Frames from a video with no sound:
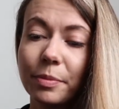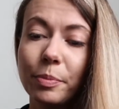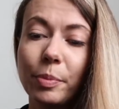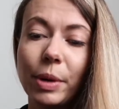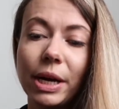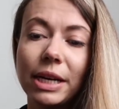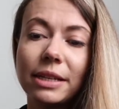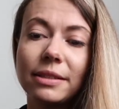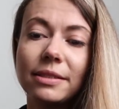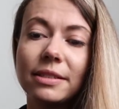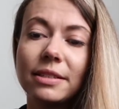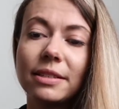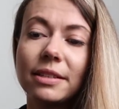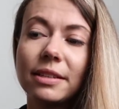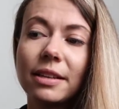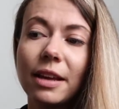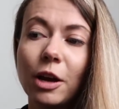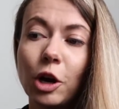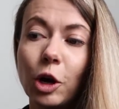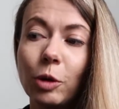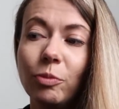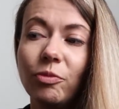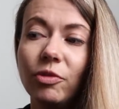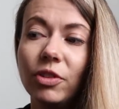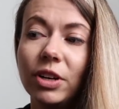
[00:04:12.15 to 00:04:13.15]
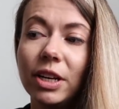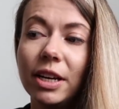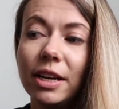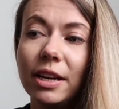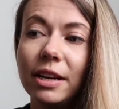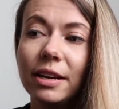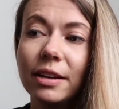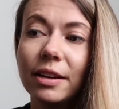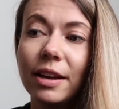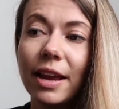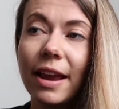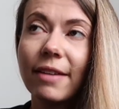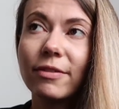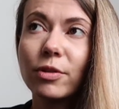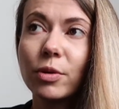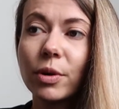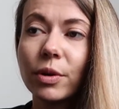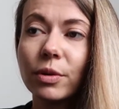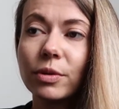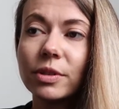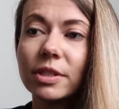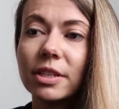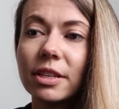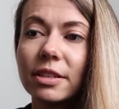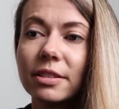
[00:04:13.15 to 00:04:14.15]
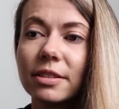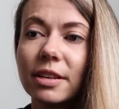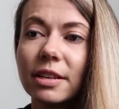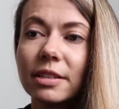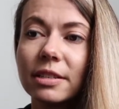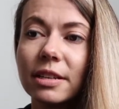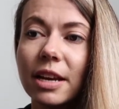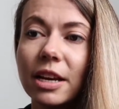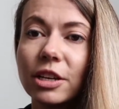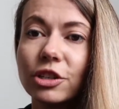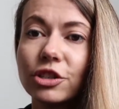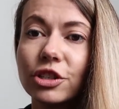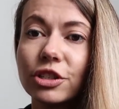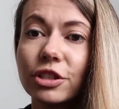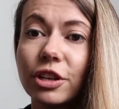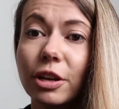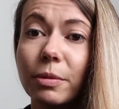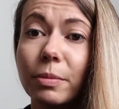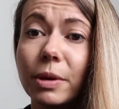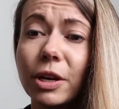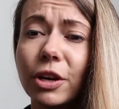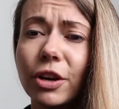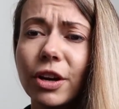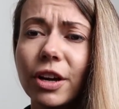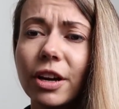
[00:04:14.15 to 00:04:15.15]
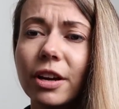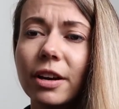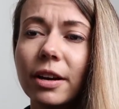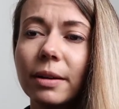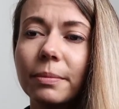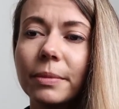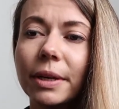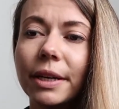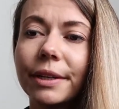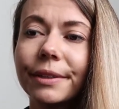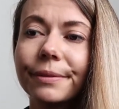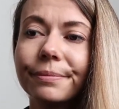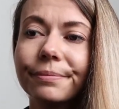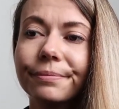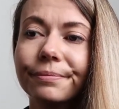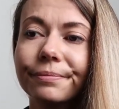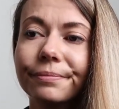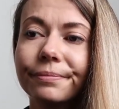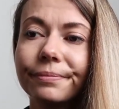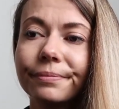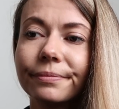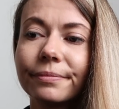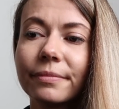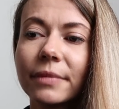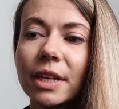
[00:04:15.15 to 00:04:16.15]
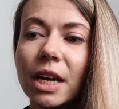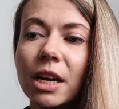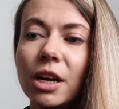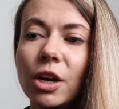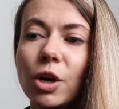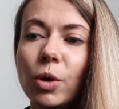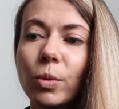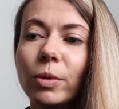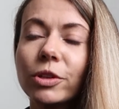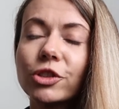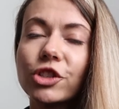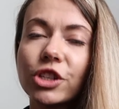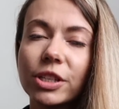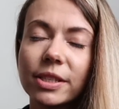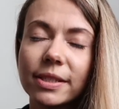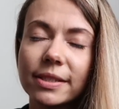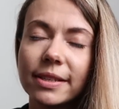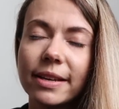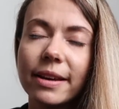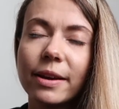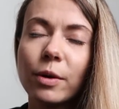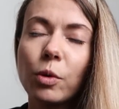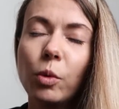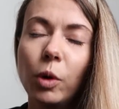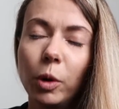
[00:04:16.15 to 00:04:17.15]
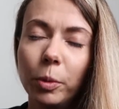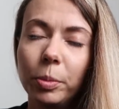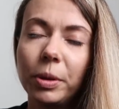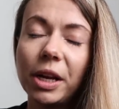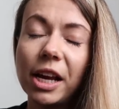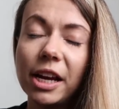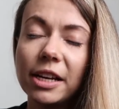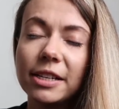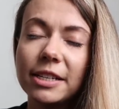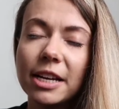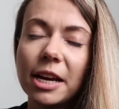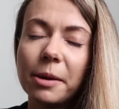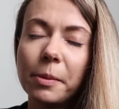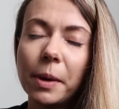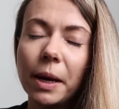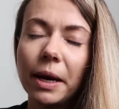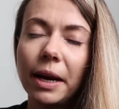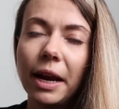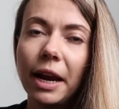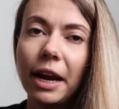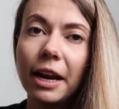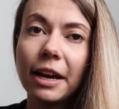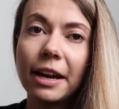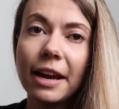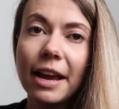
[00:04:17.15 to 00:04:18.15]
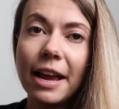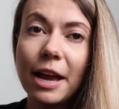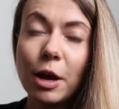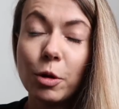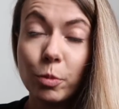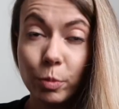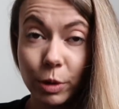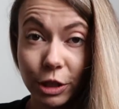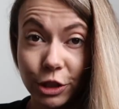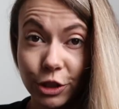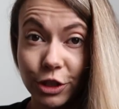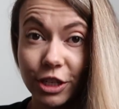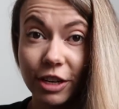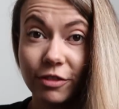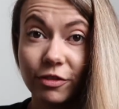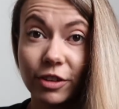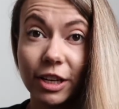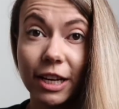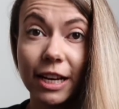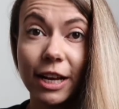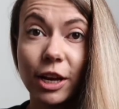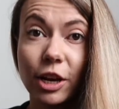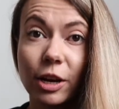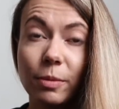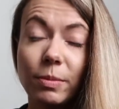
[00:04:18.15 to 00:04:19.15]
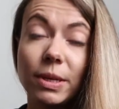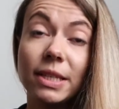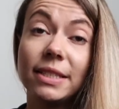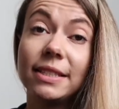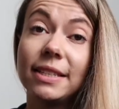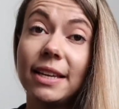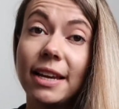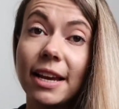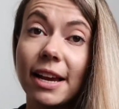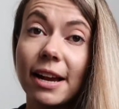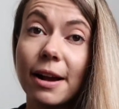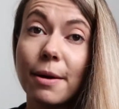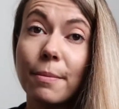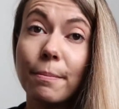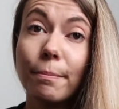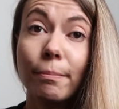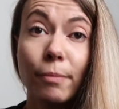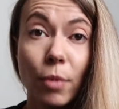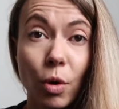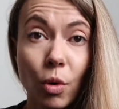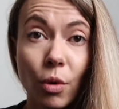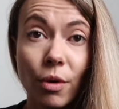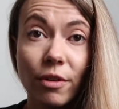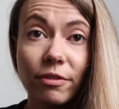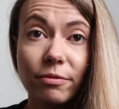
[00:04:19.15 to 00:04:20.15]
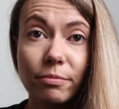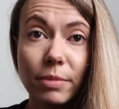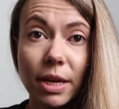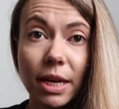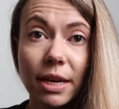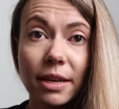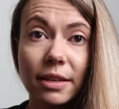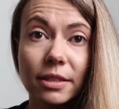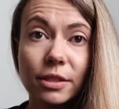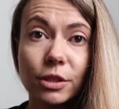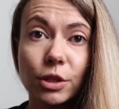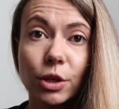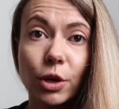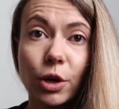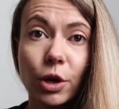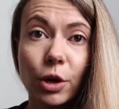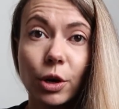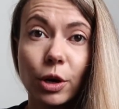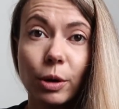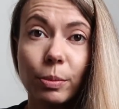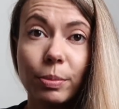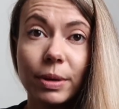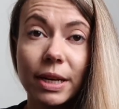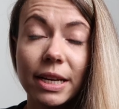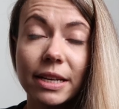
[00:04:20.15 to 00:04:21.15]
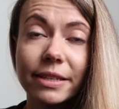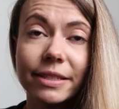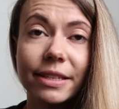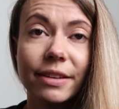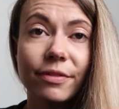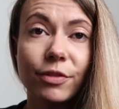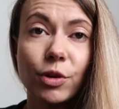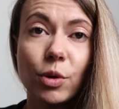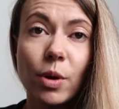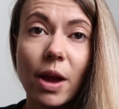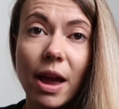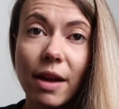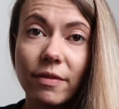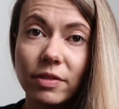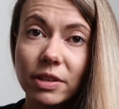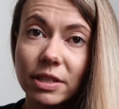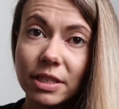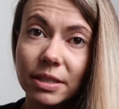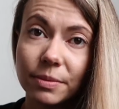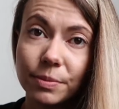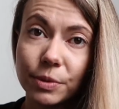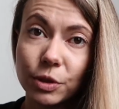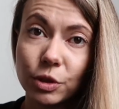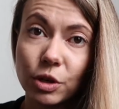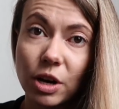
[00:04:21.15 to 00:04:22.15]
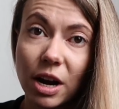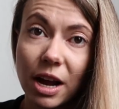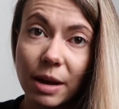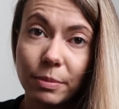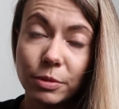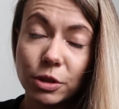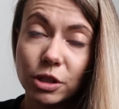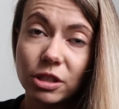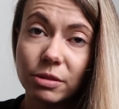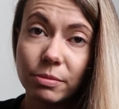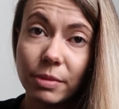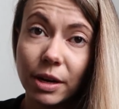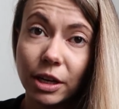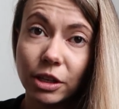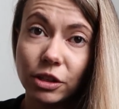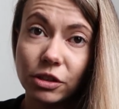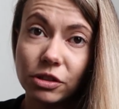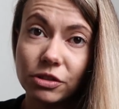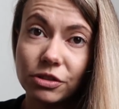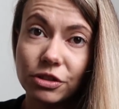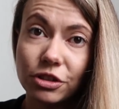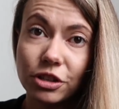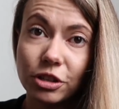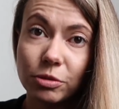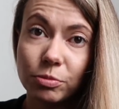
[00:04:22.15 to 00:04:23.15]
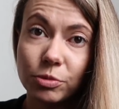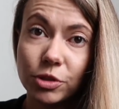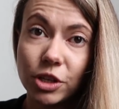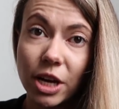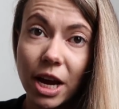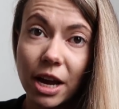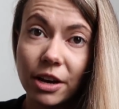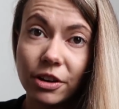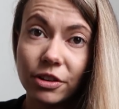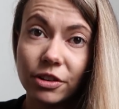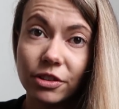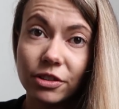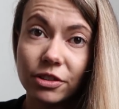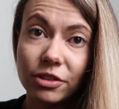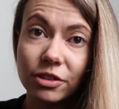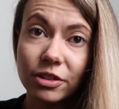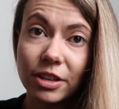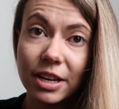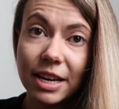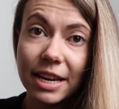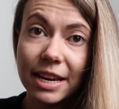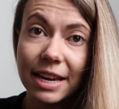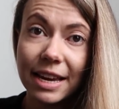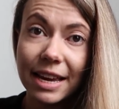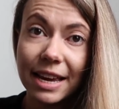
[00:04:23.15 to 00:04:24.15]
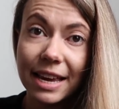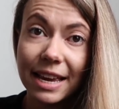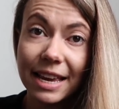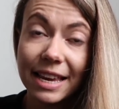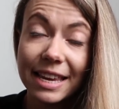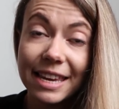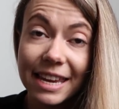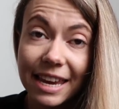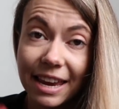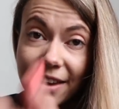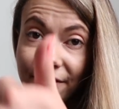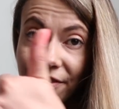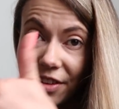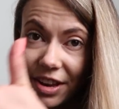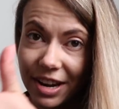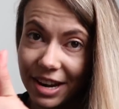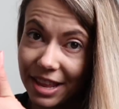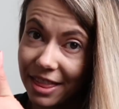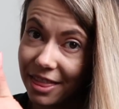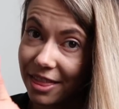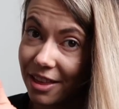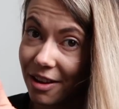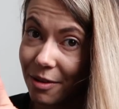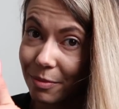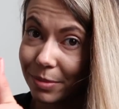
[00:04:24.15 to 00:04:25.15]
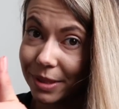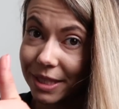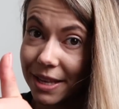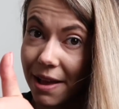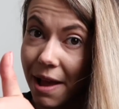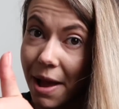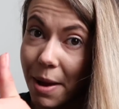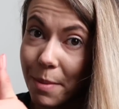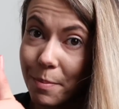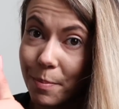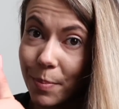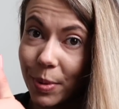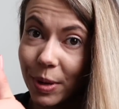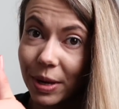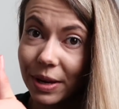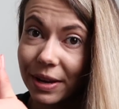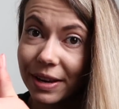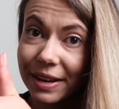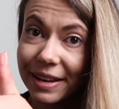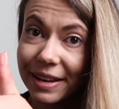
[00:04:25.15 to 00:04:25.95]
But hopefully, everyone always says this, next year's gonna be good. I'm like, we'll just see. We'll play it day by day. But you're definitely going to be seeing more of me. So please, if you haven't subscribed to my YouTube channel, give it a thumbs up.